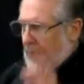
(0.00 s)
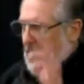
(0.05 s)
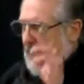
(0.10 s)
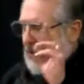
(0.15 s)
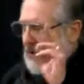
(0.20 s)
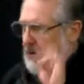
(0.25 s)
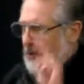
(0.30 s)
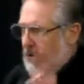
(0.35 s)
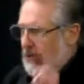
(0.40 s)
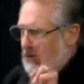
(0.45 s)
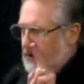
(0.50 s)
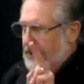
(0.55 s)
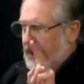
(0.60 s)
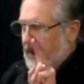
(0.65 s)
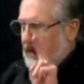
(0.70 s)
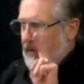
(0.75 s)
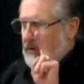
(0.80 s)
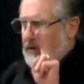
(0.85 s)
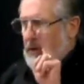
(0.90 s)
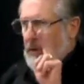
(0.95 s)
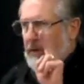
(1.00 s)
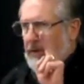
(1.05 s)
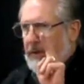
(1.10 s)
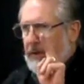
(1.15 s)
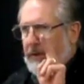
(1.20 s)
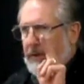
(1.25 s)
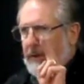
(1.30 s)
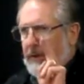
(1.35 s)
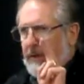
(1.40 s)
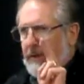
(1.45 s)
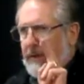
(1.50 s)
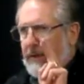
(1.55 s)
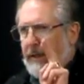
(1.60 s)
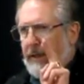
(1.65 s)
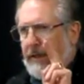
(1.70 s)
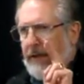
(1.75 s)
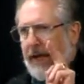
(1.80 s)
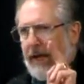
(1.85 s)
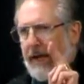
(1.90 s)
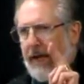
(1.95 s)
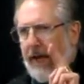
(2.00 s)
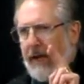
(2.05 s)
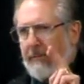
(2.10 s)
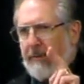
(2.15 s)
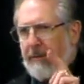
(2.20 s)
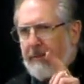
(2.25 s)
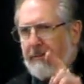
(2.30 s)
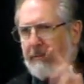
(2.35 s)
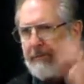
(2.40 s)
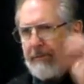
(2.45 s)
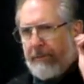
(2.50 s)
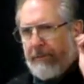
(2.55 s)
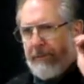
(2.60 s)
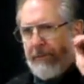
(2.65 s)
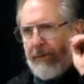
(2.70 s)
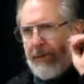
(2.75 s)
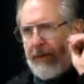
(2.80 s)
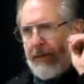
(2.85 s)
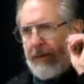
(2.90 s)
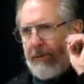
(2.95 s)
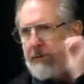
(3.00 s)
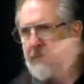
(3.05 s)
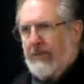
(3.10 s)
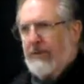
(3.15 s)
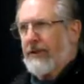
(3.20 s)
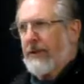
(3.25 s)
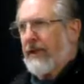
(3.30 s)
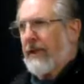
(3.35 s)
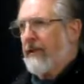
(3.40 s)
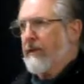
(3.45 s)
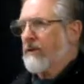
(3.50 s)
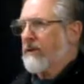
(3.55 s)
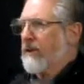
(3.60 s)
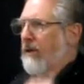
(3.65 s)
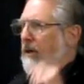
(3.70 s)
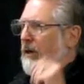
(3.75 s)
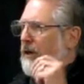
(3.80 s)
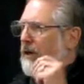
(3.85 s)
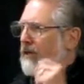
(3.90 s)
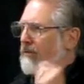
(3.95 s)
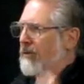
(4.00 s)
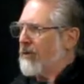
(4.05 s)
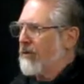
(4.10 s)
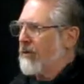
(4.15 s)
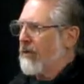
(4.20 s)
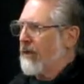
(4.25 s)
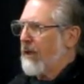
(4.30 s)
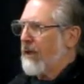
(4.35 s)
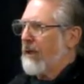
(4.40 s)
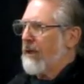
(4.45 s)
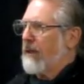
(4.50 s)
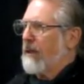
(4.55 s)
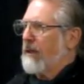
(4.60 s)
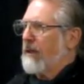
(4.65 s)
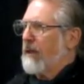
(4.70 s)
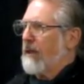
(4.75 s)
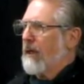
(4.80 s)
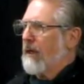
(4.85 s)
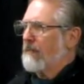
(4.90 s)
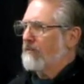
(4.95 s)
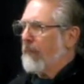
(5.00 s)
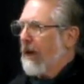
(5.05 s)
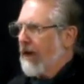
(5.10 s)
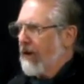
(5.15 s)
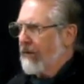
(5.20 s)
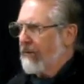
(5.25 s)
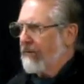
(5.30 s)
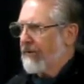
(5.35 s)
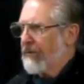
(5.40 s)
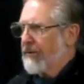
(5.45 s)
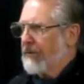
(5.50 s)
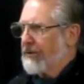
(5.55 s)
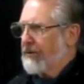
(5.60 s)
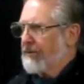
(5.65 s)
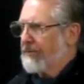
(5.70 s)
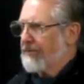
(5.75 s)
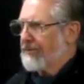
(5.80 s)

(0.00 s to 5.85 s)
At two scales only can that happen. And those scales are community and bioregion.